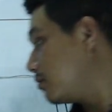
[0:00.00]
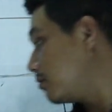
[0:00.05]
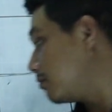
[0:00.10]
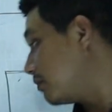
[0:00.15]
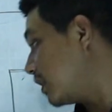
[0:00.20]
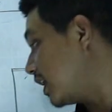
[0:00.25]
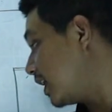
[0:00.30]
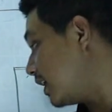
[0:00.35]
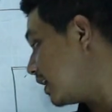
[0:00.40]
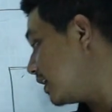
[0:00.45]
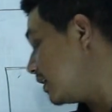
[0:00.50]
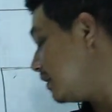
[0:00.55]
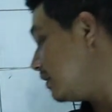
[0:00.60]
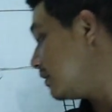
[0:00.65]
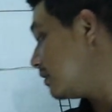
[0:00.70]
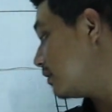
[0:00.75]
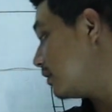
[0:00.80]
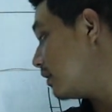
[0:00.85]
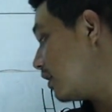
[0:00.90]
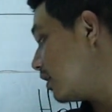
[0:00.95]
my
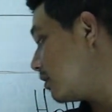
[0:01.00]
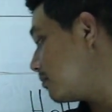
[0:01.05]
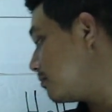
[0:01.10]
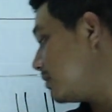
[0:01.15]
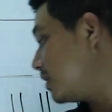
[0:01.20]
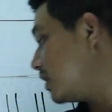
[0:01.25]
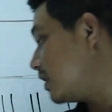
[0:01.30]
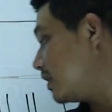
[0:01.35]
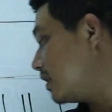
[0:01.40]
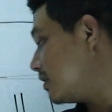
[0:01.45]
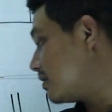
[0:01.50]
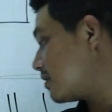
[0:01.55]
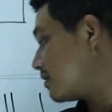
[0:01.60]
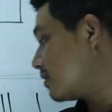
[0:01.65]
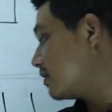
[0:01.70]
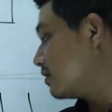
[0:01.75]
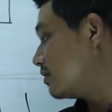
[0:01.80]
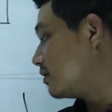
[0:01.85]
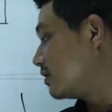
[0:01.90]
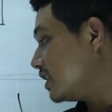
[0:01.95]
name is
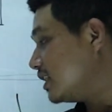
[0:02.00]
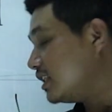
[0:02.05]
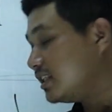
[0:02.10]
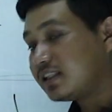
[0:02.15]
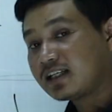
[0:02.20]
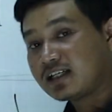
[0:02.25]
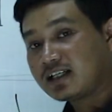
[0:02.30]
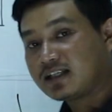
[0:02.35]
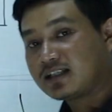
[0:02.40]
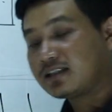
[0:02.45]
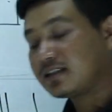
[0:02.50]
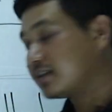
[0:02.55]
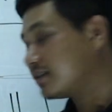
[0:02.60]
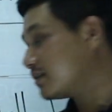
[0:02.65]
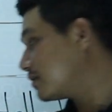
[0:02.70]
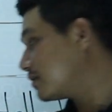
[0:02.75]
Rina.